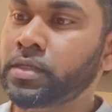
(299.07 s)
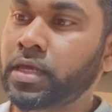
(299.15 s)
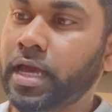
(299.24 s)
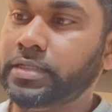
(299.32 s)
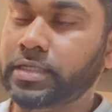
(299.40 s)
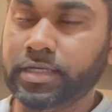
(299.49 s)

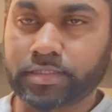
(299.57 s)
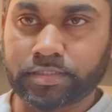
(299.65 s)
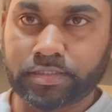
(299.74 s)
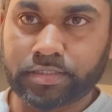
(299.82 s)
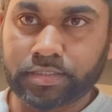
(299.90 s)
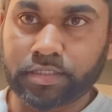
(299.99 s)
I think
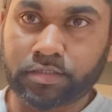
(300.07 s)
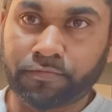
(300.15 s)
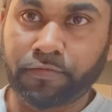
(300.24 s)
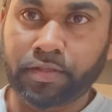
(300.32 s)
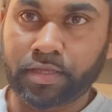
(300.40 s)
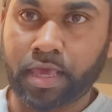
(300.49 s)
it's 6
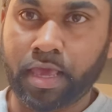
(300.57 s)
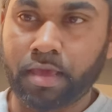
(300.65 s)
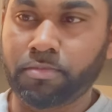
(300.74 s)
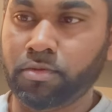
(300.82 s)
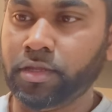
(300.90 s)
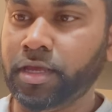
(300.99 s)
feet
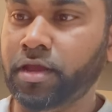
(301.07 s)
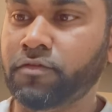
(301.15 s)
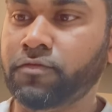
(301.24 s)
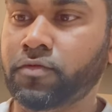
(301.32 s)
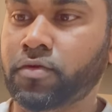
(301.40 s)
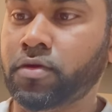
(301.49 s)
cable here
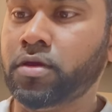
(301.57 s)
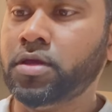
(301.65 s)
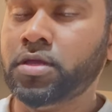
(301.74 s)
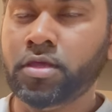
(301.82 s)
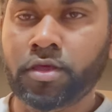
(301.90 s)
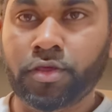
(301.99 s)
for
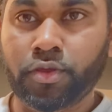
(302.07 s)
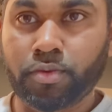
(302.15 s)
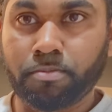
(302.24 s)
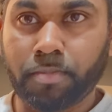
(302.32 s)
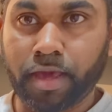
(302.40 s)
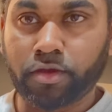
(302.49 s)

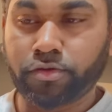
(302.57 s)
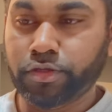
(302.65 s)
micro